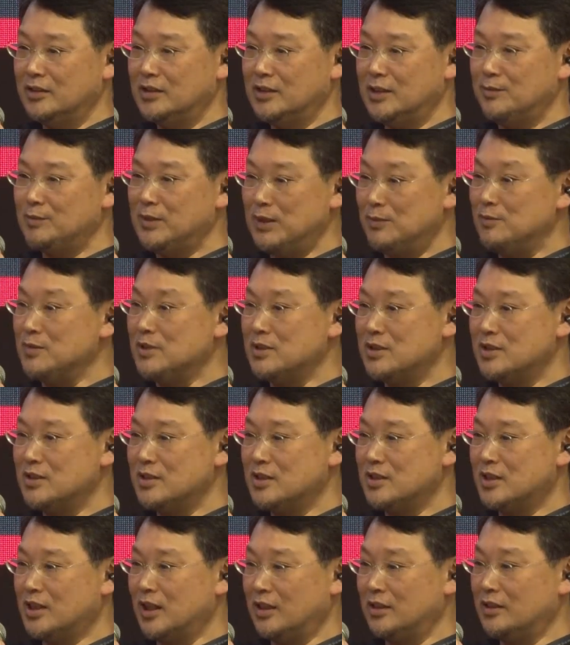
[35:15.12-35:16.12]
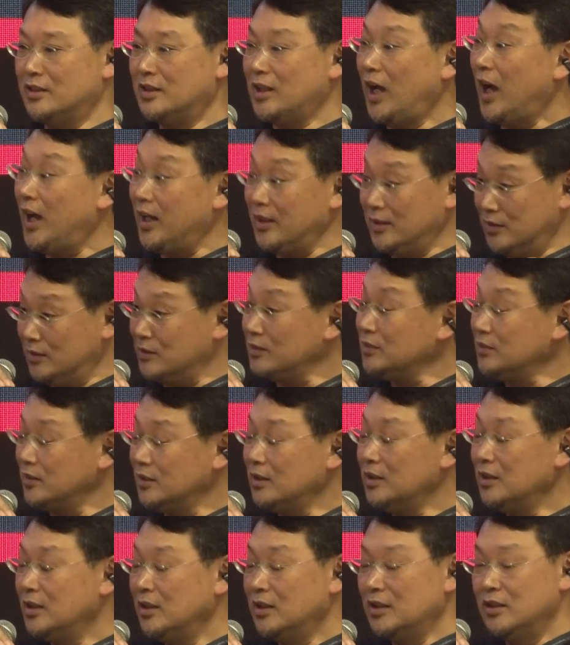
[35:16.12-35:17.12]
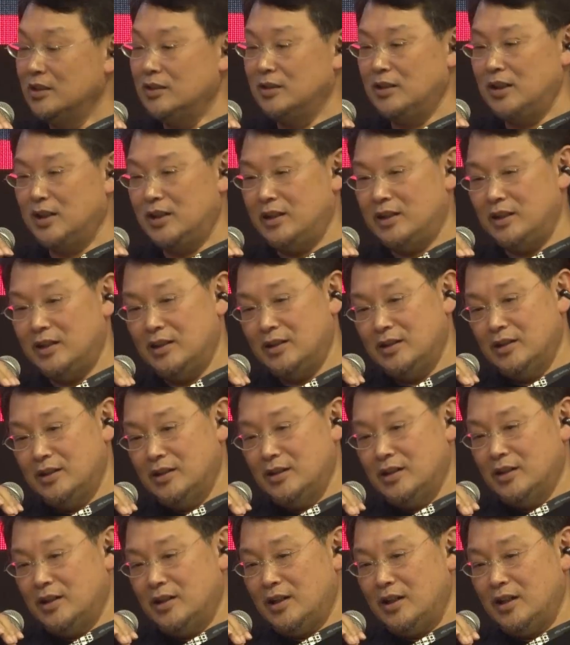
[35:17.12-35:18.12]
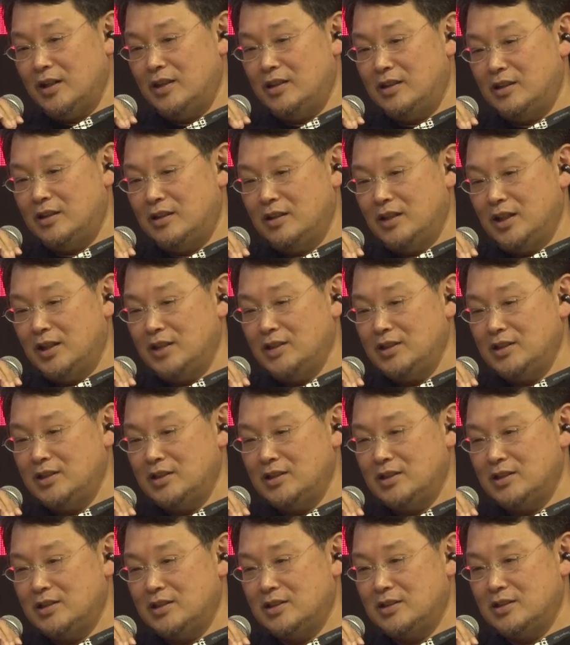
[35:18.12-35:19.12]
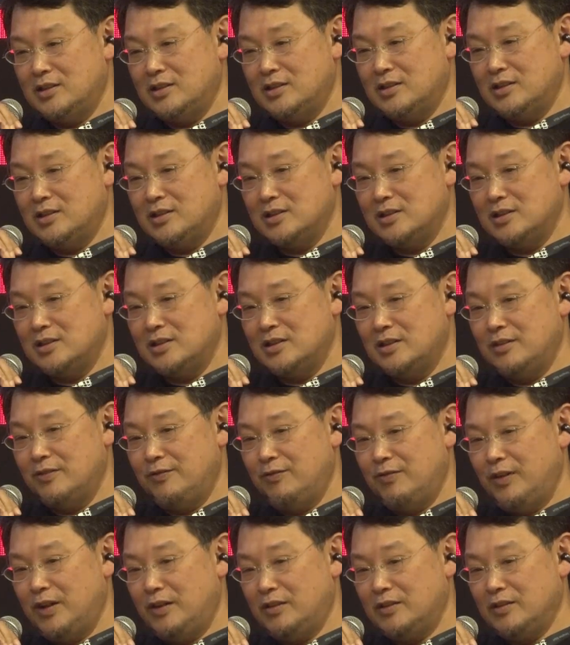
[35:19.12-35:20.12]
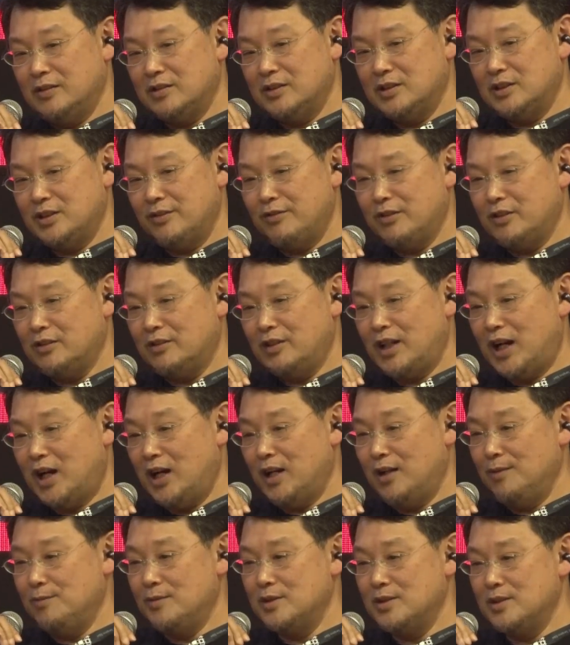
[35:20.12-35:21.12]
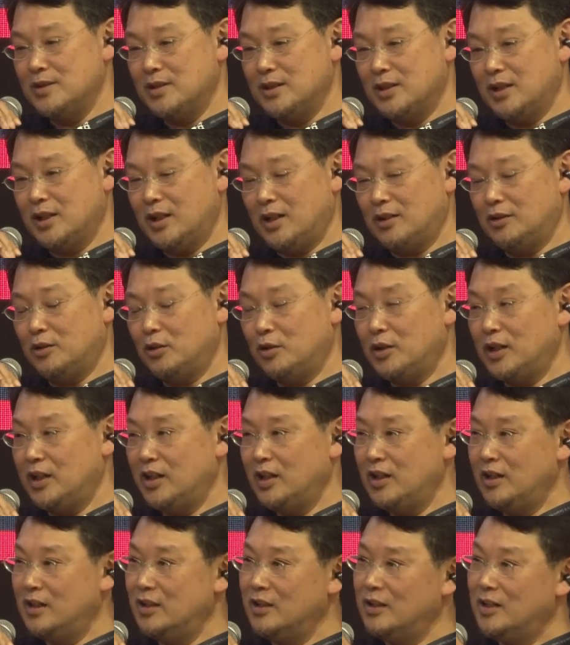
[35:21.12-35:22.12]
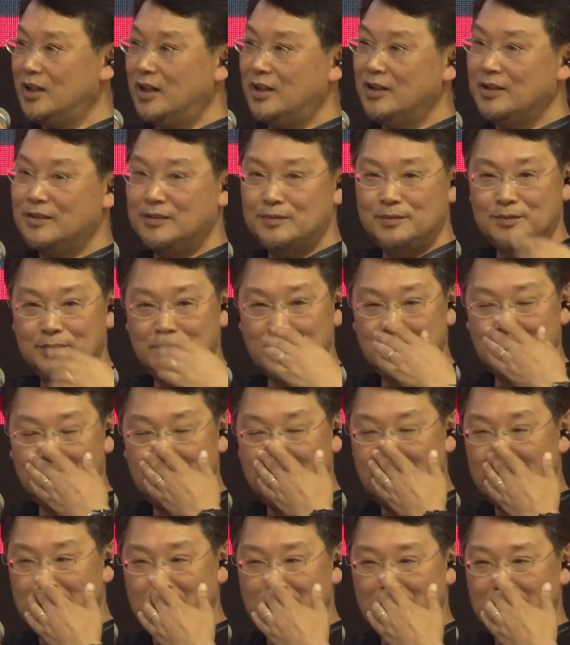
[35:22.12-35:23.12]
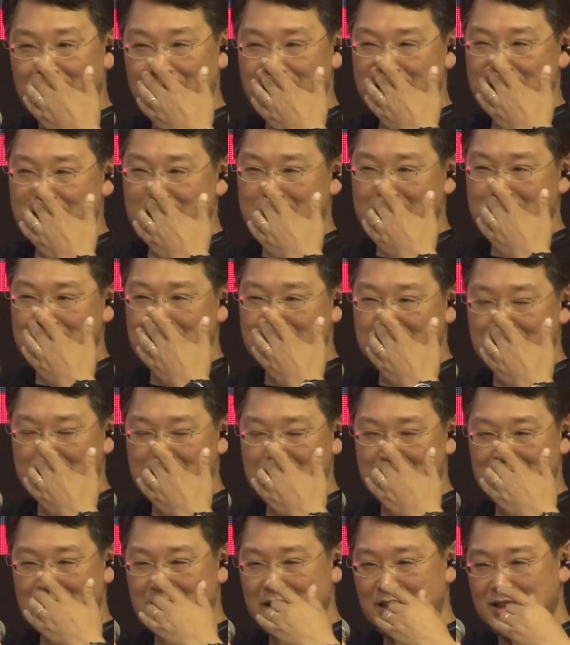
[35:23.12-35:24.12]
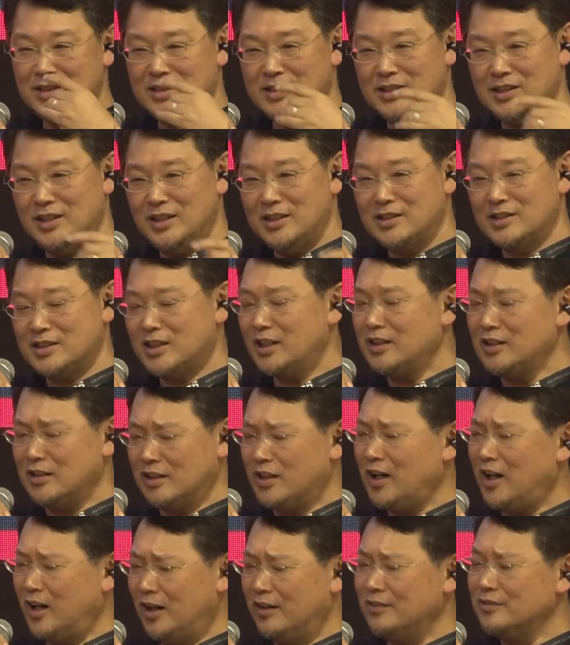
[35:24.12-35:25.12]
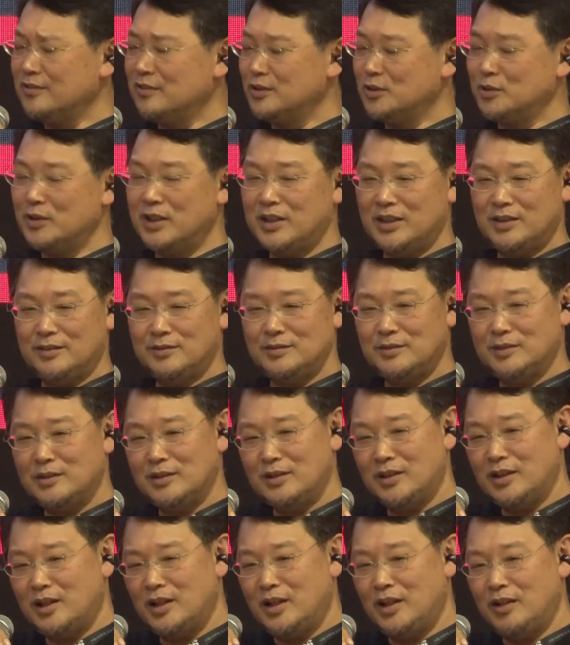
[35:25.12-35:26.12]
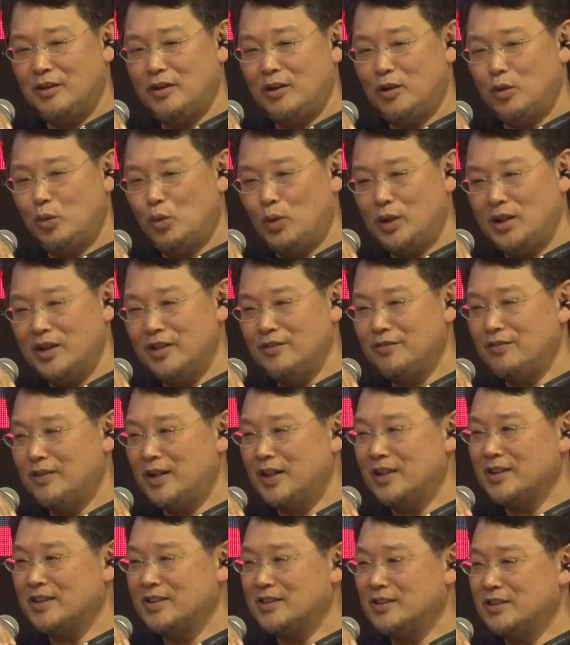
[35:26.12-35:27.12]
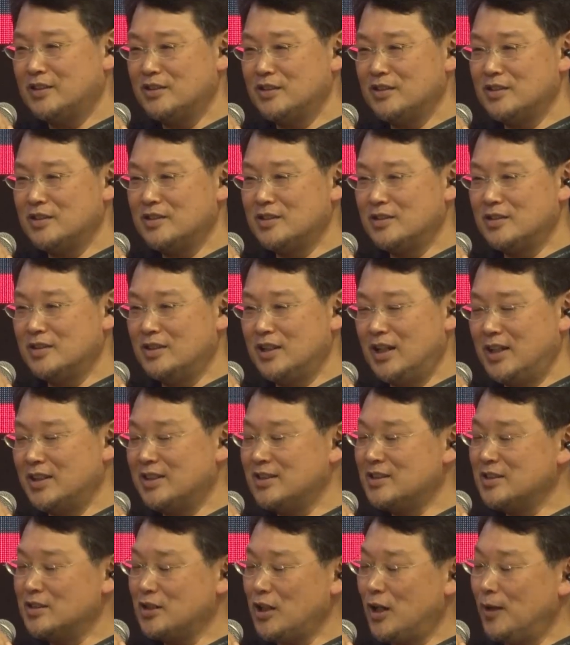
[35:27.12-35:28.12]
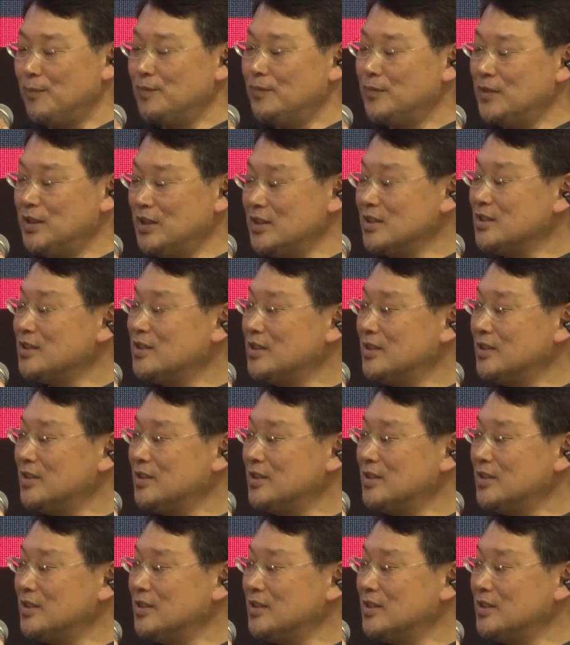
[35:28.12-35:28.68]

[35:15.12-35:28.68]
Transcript: sometimes got tired. But, I felt several times that okay, it's kind of tough. So that what if I could stop